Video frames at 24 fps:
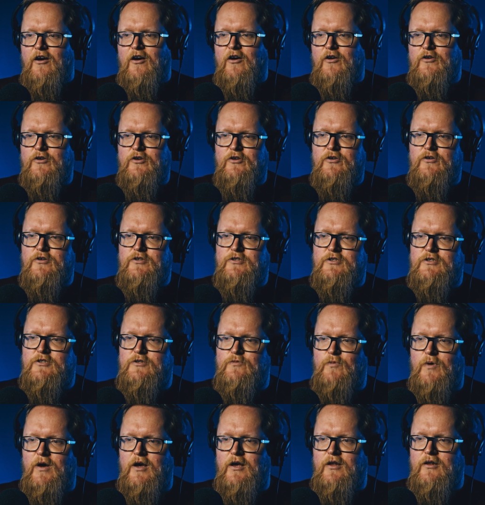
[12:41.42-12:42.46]
on Gus as
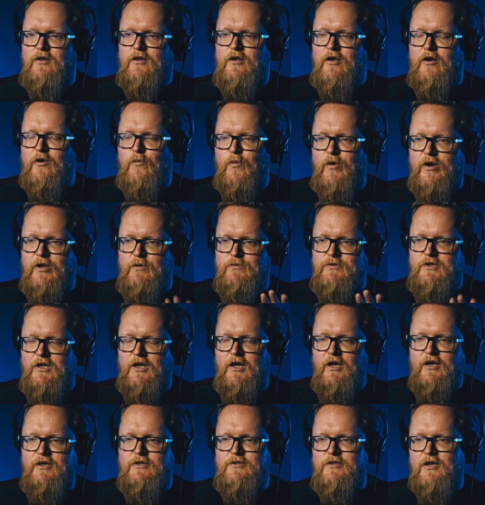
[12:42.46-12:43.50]
well, and when he was
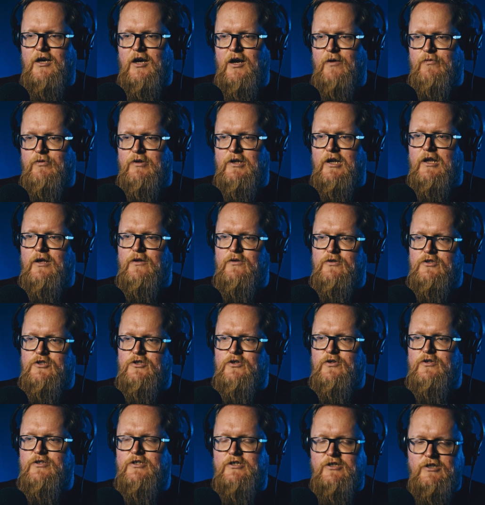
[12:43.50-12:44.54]
lying down, little
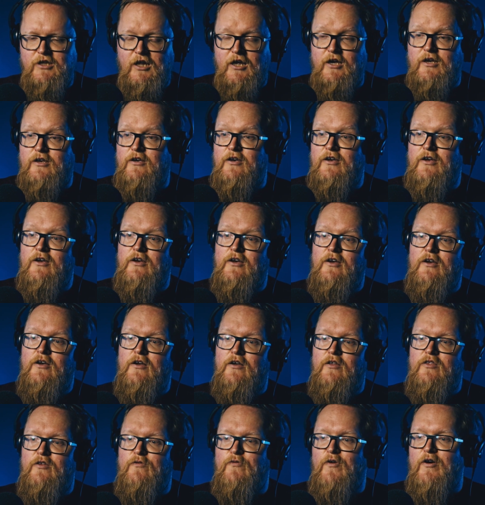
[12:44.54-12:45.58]
choices like
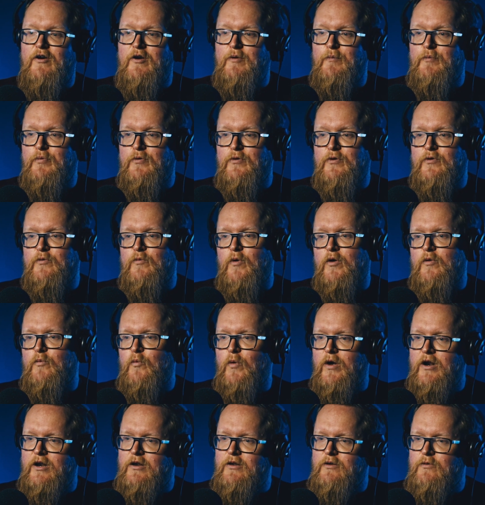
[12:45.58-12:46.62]
the very important one
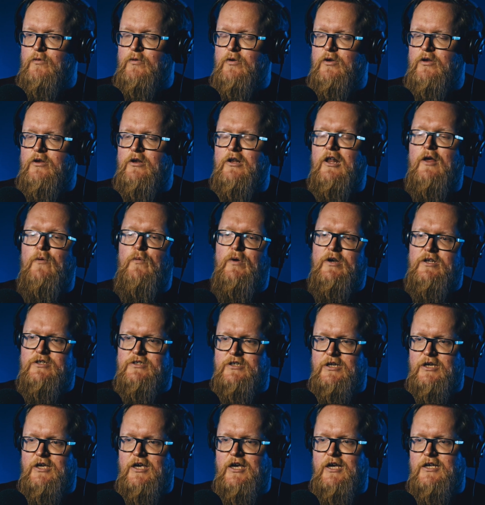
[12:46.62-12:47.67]
when you
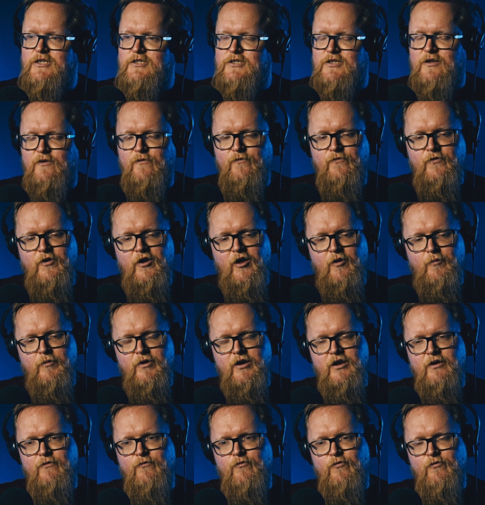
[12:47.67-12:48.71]
see kids in a film,
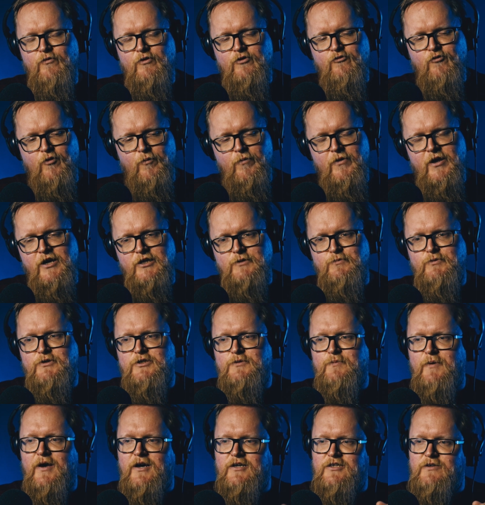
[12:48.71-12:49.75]
and if it's from their
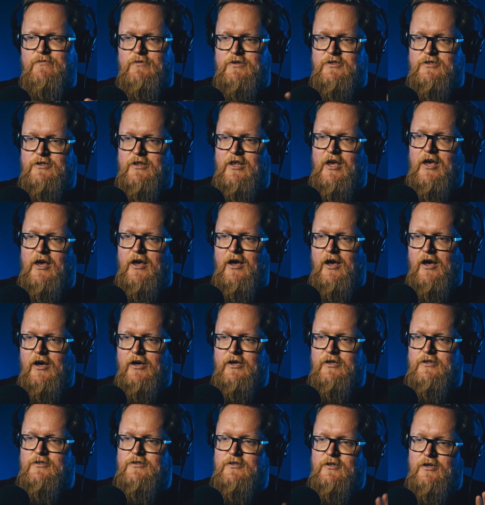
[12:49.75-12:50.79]
perspective, it's their
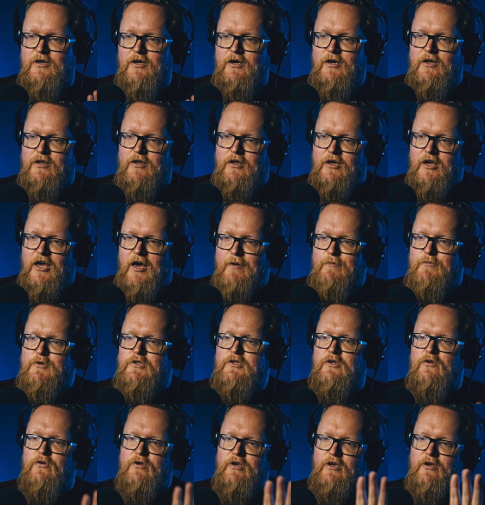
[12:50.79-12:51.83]
height, the camera's
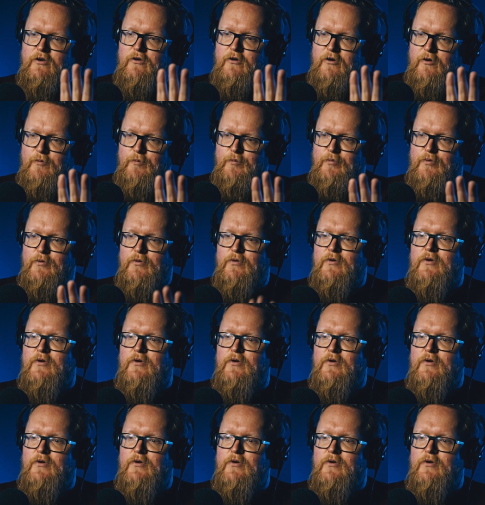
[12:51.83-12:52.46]
looking up.